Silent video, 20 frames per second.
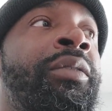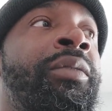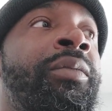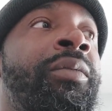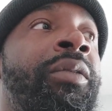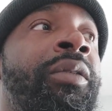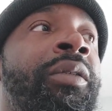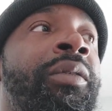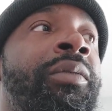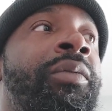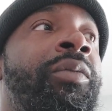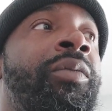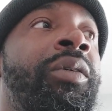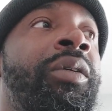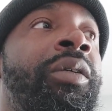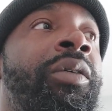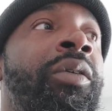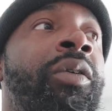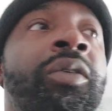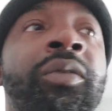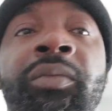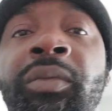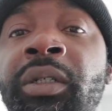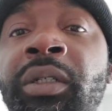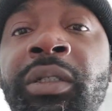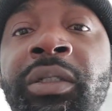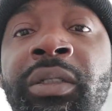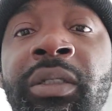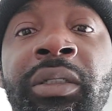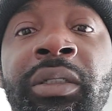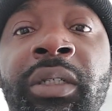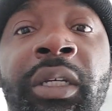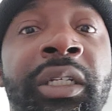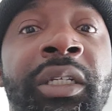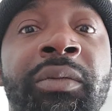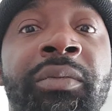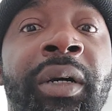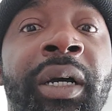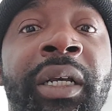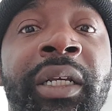with homies and
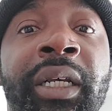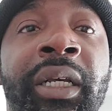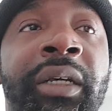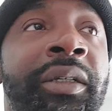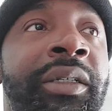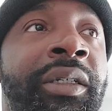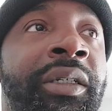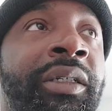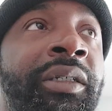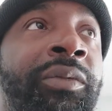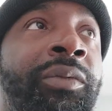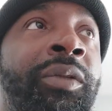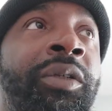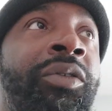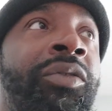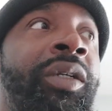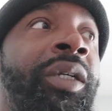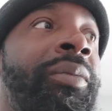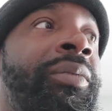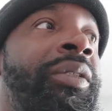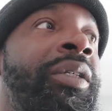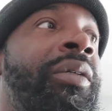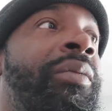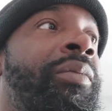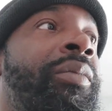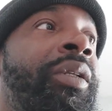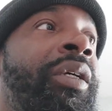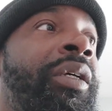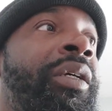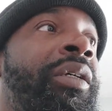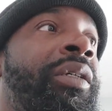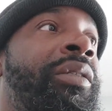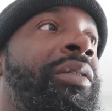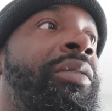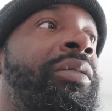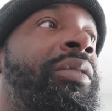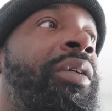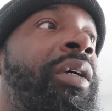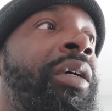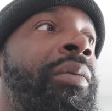anybody out here, with Crips and Bloods.
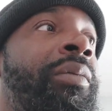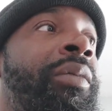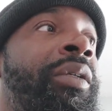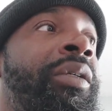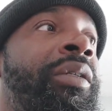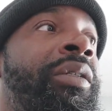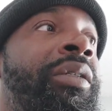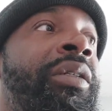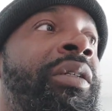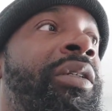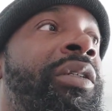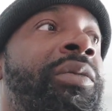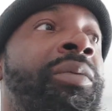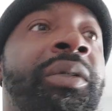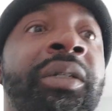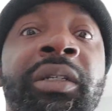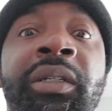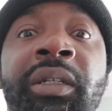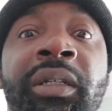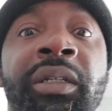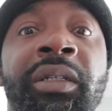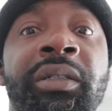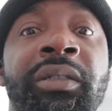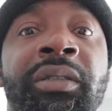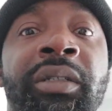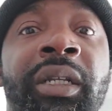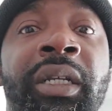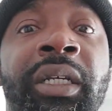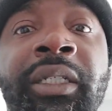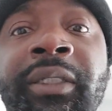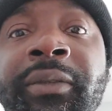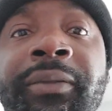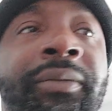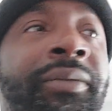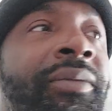You know what I mean? It is what it is. Like,